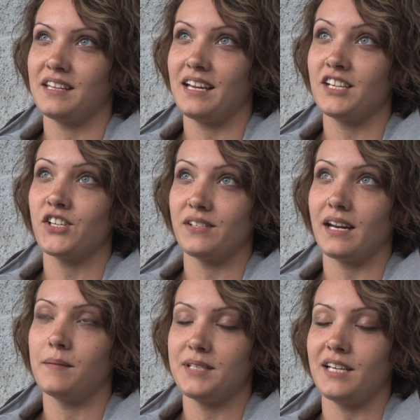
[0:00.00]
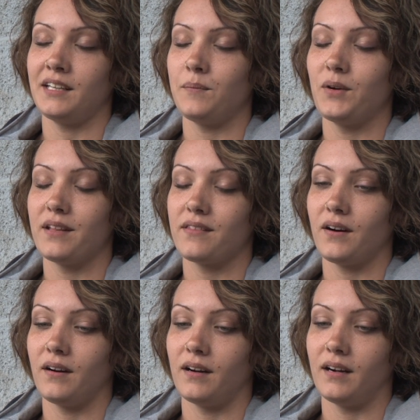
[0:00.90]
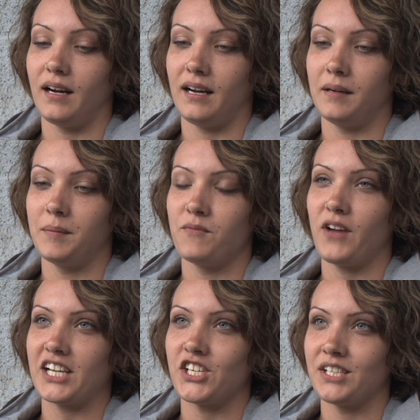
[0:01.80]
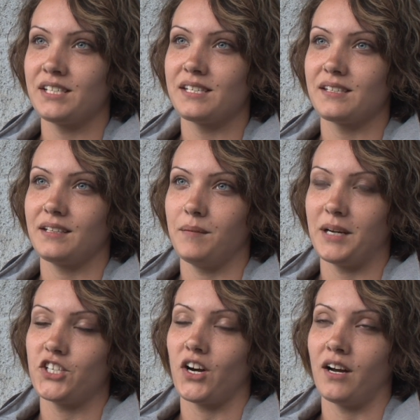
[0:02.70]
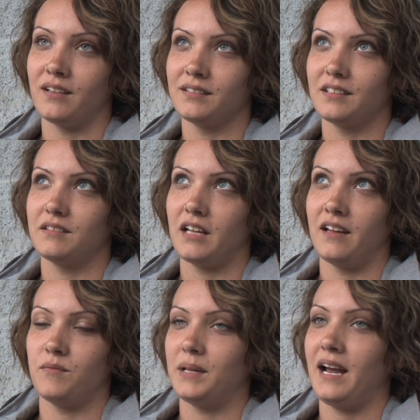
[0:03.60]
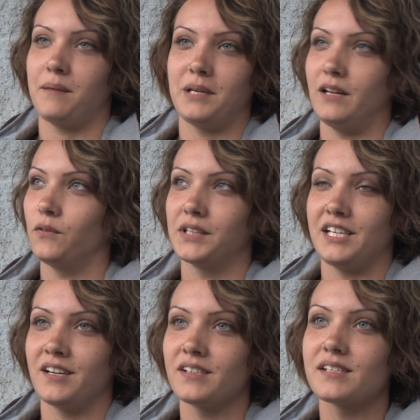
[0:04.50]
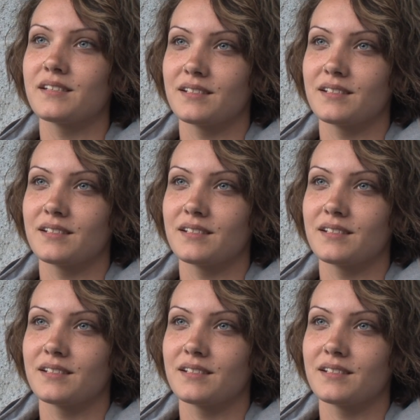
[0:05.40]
the issues that I'm dealing with are um, infections in my jaw that have been happening over the years.